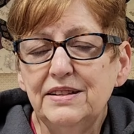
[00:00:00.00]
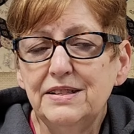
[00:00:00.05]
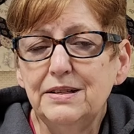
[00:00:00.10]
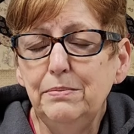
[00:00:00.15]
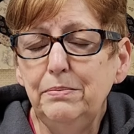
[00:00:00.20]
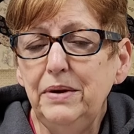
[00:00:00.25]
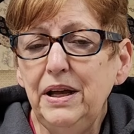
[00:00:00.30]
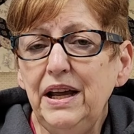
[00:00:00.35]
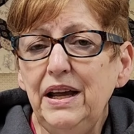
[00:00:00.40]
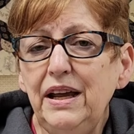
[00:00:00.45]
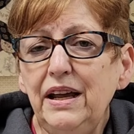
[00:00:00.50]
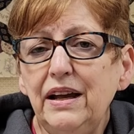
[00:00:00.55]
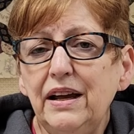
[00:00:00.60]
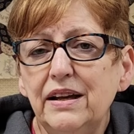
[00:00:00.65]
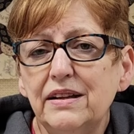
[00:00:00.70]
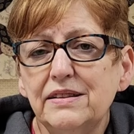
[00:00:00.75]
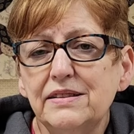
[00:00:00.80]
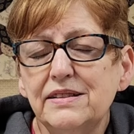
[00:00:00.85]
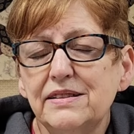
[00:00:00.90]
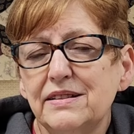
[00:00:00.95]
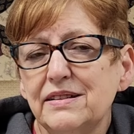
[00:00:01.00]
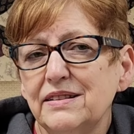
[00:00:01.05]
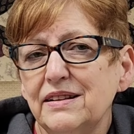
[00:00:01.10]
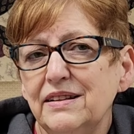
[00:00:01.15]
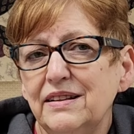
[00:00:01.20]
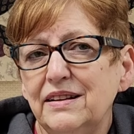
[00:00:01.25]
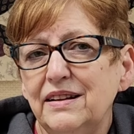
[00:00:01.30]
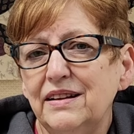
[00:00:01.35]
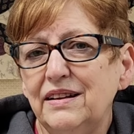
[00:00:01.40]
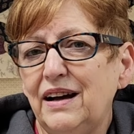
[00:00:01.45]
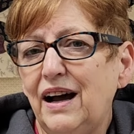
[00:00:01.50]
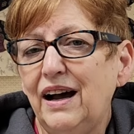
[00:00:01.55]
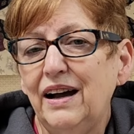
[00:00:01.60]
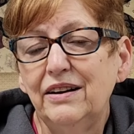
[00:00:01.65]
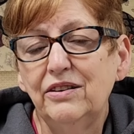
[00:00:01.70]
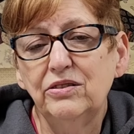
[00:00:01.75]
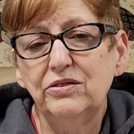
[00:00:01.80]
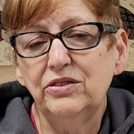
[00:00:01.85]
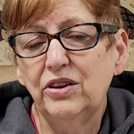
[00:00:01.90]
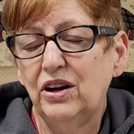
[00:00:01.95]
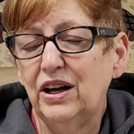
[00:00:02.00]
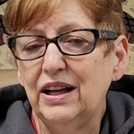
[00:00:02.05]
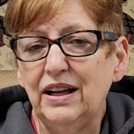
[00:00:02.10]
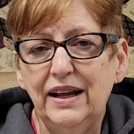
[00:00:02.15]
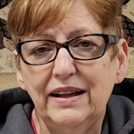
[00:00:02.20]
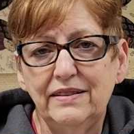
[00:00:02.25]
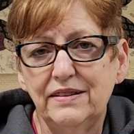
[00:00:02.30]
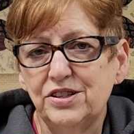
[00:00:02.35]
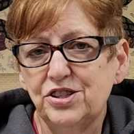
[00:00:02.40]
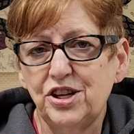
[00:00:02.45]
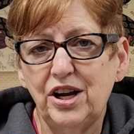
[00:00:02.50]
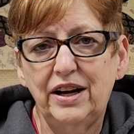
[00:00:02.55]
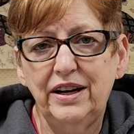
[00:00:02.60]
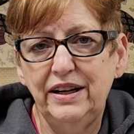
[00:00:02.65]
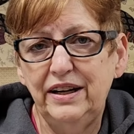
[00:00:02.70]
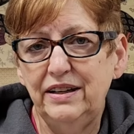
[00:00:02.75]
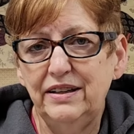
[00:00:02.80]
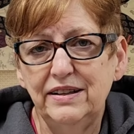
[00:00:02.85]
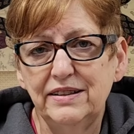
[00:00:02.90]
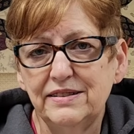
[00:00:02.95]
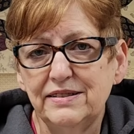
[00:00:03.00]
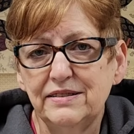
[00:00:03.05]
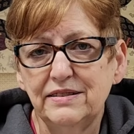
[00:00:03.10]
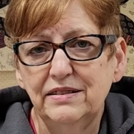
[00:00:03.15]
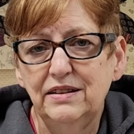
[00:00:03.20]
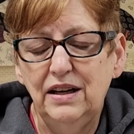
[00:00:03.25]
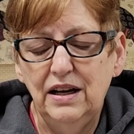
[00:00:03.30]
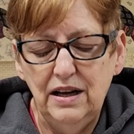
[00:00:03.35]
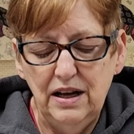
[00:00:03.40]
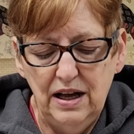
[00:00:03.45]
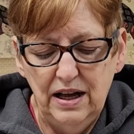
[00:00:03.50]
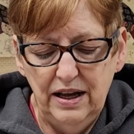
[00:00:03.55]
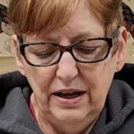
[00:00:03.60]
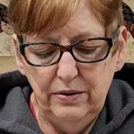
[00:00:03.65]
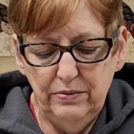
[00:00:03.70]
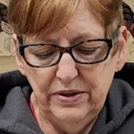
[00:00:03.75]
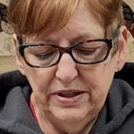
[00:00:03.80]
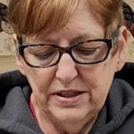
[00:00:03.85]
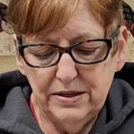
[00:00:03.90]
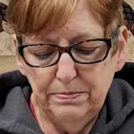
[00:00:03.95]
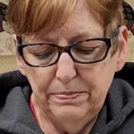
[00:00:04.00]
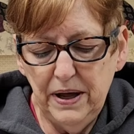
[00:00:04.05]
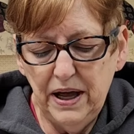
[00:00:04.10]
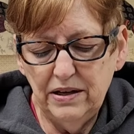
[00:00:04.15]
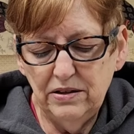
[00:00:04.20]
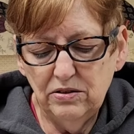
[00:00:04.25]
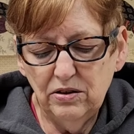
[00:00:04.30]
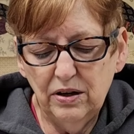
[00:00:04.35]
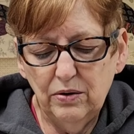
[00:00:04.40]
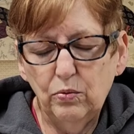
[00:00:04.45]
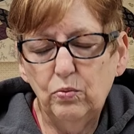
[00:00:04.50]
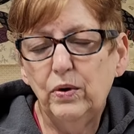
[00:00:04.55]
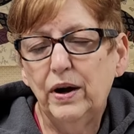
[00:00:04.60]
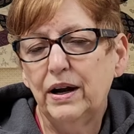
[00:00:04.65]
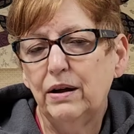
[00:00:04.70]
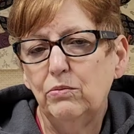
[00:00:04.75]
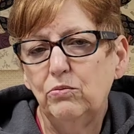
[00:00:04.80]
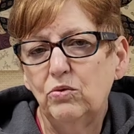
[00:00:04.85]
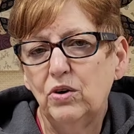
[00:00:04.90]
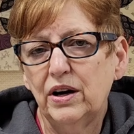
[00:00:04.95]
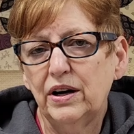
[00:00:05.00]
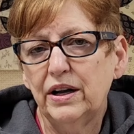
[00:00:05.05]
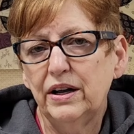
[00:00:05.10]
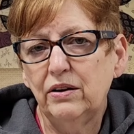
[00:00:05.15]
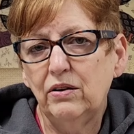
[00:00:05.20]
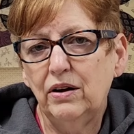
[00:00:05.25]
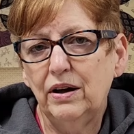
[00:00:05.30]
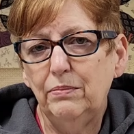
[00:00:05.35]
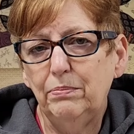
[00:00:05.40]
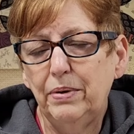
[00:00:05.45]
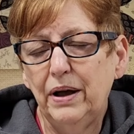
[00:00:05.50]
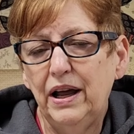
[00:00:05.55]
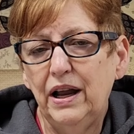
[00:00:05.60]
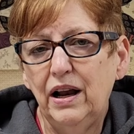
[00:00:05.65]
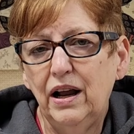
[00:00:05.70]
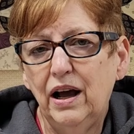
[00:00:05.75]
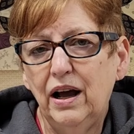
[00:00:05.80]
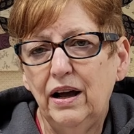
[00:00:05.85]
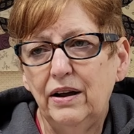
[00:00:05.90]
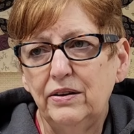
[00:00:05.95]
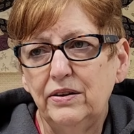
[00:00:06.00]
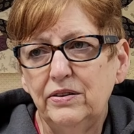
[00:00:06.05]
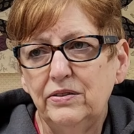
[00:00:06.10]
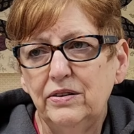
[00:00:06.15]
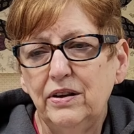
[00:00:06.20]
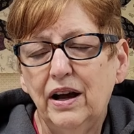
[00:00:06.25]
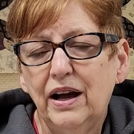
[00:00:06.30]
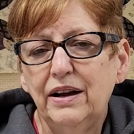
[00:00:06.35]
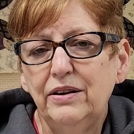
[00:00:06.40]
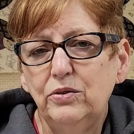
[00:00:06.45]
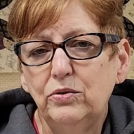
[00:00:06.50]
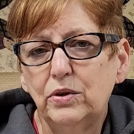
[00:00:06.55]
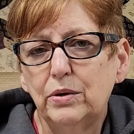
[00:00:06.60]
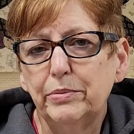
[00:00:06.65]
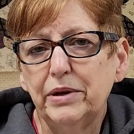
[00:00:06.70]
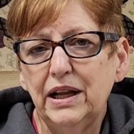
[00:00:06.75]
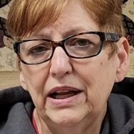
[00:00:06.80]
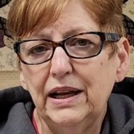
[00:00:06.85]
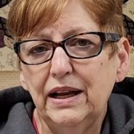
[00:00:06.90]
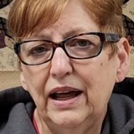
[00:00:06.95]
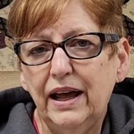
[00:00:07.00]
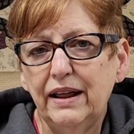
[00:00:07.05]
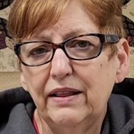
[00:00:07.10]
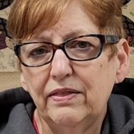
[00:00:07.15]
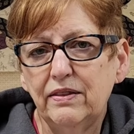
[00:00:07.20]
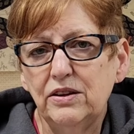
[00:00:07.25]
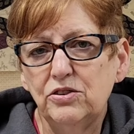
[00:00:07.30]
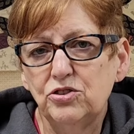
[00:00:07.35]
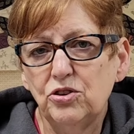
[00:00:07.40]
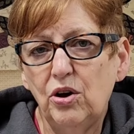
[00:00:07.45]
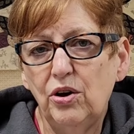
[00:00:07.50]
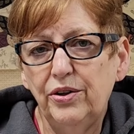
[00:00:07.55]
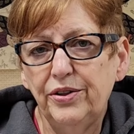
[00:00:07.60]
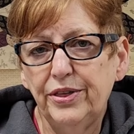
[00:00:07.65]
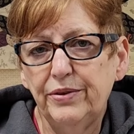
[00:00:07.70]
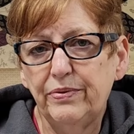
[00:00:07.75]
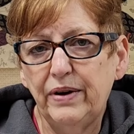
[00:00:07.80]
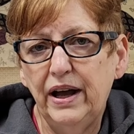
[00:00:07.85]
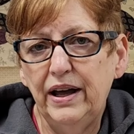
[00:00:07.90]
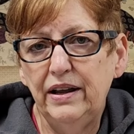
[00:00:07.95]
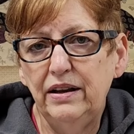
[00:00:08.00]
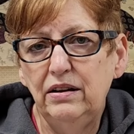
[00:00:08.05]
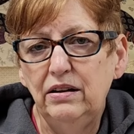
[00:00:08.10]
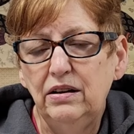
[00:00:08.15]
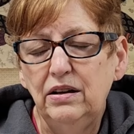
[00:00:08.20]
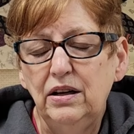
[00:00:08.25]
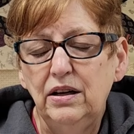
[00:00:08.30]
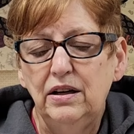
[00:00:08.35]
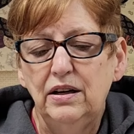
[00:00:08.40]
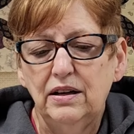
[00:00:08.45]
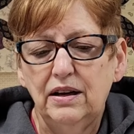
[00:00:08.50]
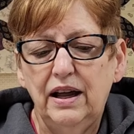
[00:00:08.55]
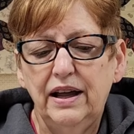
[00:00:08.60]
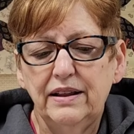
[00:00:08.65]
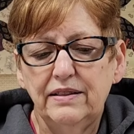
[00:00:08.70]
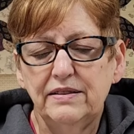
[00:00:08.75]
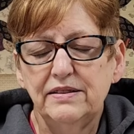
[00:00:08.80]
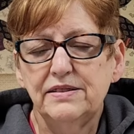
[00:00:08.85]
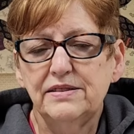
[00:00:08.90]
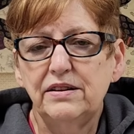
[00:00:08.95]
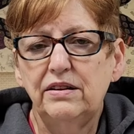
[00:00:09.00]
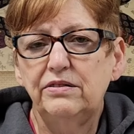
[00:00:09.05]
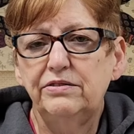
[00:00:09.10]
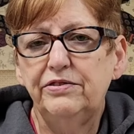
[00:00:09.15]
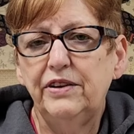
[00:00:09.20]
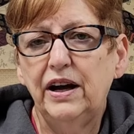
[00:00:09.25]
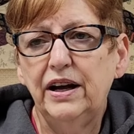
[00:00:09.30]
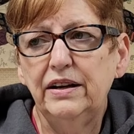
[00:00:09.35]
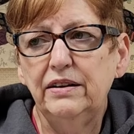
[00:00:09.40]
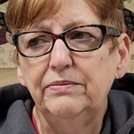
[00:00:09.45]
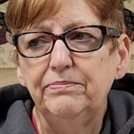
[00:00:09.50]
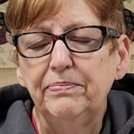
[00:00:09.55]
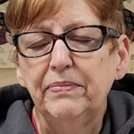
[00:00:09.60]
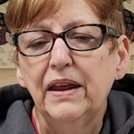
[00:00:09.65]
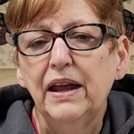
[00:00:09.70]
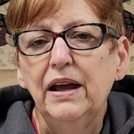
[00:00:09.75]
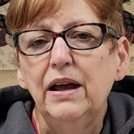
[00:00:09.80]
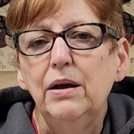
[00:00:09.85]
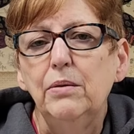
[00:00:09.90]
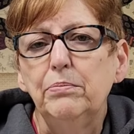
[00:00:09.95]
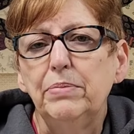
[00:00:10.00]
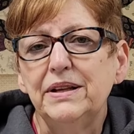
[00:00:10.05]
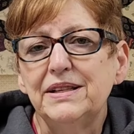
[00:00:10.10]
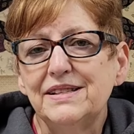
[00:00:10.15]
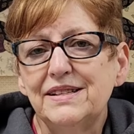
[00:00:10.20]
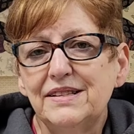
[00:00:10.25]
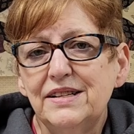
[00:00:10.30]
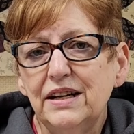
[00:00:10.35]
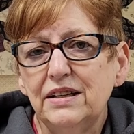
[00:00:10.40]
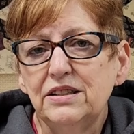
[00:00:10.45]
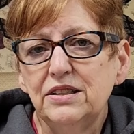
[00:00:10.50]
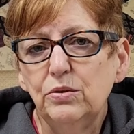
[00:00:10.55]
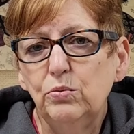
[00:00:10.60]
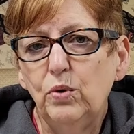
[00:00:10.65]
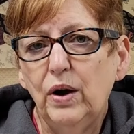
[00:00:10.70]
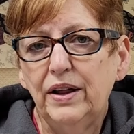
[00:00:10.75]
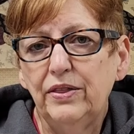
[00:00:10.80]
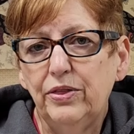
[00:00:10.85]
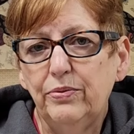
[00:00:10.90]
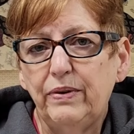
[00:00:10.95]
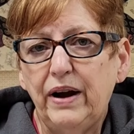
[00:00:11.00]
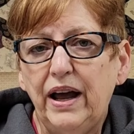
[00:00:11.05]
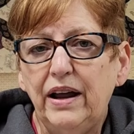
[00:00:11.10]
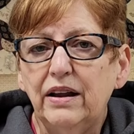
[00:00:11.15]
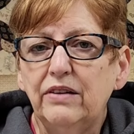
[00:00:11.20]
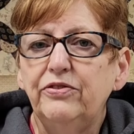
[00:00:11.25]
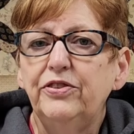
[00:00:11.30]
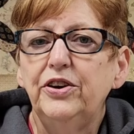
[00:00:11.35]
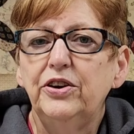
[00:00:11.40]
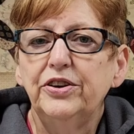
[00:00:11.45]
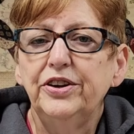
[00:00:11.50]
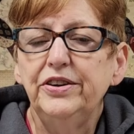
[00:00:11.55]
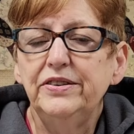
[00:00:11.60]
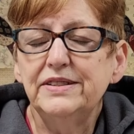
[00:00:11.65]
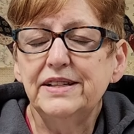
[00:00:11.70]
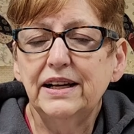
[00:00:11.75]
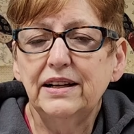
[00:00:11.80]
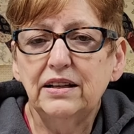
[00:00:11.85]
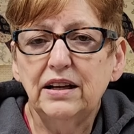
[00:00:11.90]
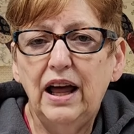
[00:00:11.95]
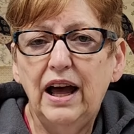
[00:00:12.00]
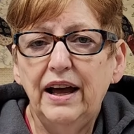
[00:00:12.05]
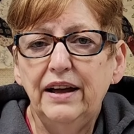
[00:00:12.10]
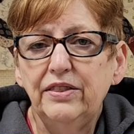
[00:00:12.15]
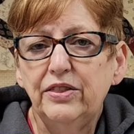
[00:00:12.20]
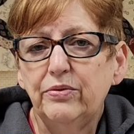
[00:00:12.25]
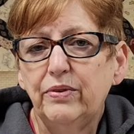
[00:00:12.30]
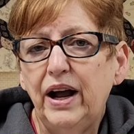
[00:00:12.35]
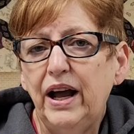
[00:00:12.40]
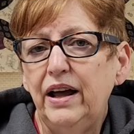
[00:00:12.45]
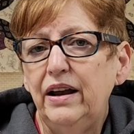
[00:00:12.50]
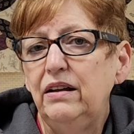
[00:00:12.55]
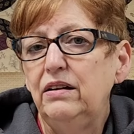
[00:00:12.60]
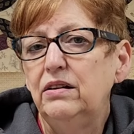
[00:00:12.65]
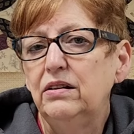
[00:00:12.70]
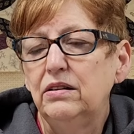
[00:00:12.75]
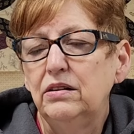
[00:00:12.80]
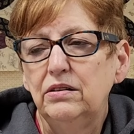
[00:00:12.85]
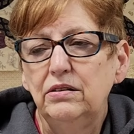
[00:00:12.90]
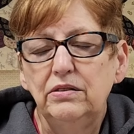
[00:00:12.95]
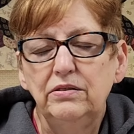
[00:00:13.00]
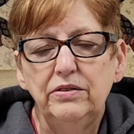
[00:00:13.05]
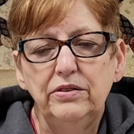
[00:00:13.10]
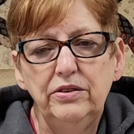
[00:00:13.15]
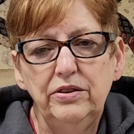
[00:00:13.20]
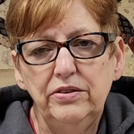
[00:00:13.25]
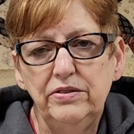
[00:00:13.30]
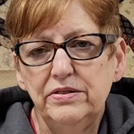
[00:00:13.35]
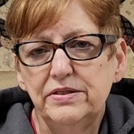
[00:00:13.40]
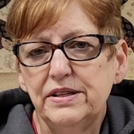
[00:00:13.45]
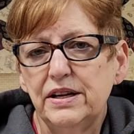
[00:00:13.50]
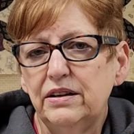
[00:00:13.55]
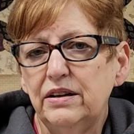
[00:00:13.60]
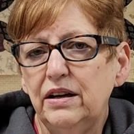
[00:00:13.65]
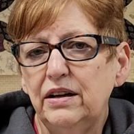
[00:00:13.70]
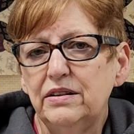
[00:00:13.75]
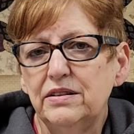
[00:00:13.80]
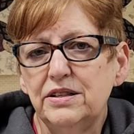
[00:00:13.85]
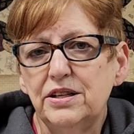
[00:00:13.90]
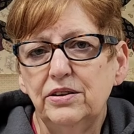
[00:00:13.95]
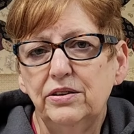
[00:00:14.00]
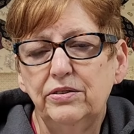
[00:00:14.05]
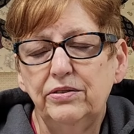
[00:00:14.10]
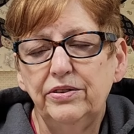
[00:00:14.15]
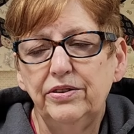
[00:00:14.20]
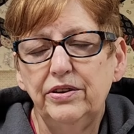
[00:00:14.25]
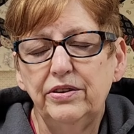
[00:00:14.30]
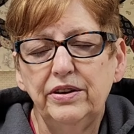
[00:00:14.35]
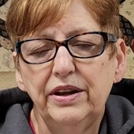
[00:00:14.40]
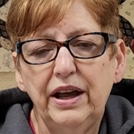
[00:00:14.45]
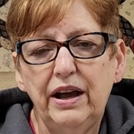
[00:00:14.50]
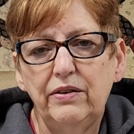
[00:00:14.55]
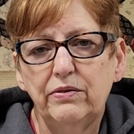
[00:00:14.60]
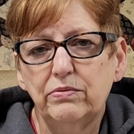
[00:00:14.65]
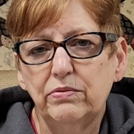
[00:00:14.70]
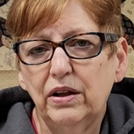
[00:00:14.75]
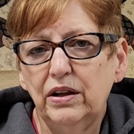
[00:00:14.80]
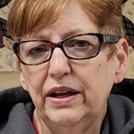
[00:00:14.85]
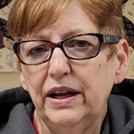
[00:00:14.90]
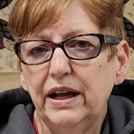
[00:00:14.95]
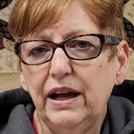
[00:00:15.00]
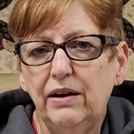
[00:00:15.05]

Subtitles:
To me, I do not like the shininess. It would depend on what I'm working on, but I normally like the doll thread, like the So Fine. But stick to one thread. If you're using glide thread, use it until you get really